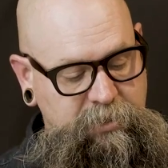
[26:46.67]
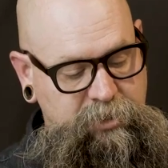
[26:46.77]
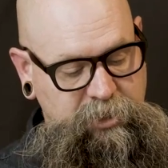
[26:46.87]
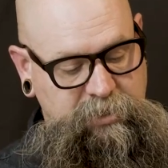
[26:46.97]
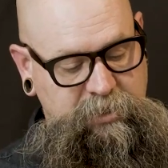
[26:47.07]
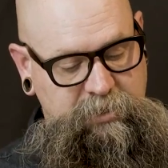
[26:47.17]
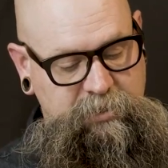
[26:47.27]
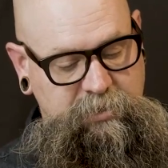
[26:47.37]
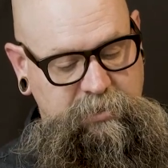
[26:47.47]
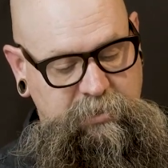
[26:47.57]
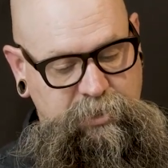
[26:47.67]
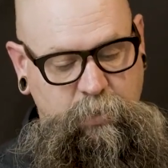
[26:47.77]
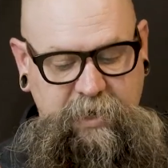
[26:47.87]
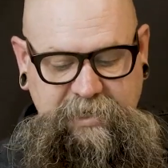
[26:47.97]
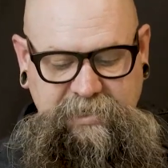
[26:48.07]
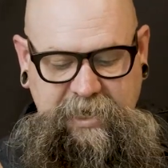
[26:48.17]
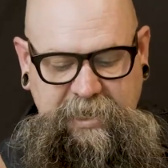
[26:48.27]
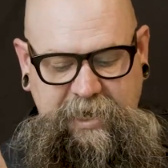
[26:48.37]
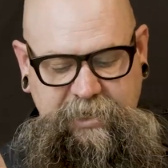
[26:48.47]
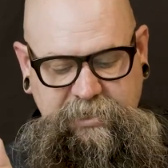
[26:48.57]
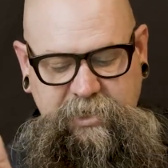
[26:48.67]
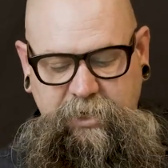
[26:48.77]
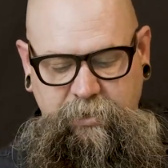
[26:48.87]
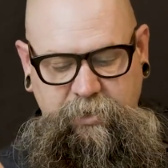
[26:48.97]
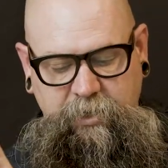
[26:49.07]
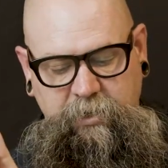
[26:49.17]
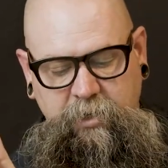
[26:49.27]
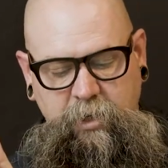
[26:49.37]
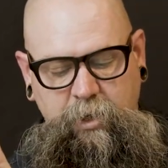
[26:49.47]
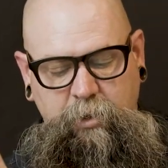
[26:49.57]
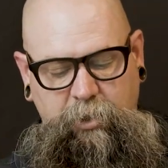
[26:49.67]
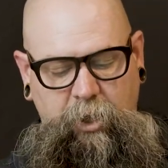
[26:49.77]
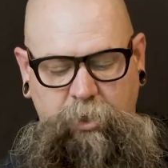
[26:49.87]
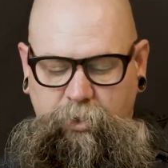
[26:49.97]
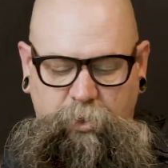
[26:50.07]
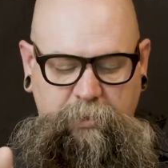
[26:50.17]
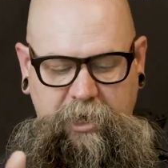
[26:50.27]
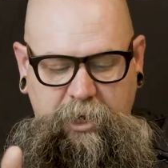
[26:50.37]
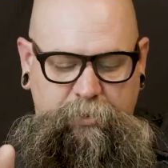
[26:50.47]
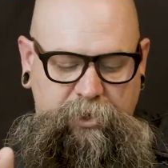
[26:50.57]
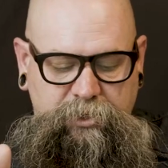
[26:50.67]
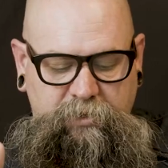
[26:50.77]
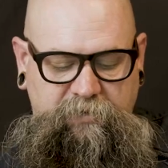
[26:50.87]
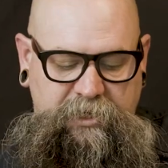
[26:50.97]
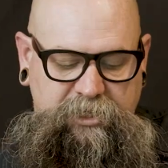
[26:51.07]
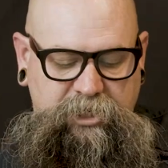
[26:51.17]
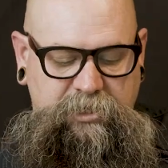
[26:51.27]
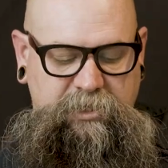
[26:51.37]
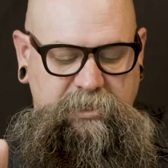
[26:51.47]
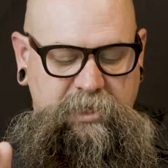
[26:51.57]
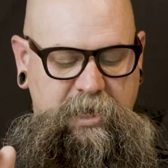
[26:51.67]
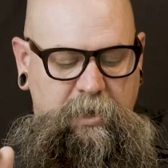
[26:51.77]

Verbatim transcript: Jesus. So when I say that, is none other than Paul, an old man, a prisoner of Christ Jesus,